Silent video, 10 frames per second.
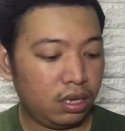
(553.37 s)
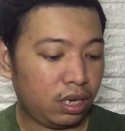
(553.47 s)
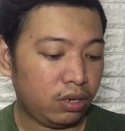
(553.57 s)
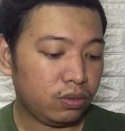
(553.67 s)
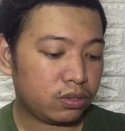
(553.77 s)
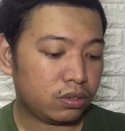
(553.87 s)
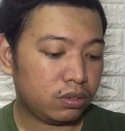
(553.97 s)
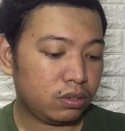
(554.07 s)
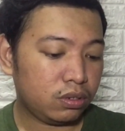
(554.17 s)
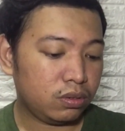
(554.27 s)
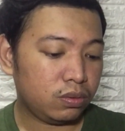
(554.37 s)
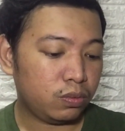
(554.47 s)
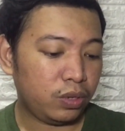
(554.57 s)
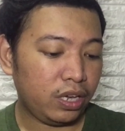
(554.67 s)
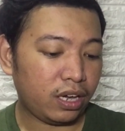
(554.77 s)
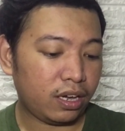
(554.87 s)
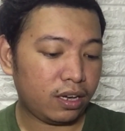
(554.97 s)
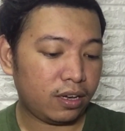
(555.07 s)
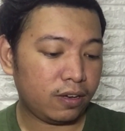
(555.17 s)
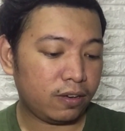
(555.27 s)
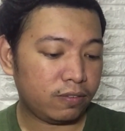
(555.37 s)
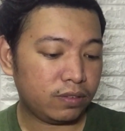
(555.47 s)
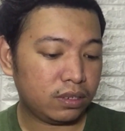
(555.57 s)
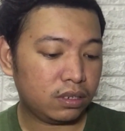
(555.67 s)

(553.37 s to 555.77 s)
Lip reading: And also, we have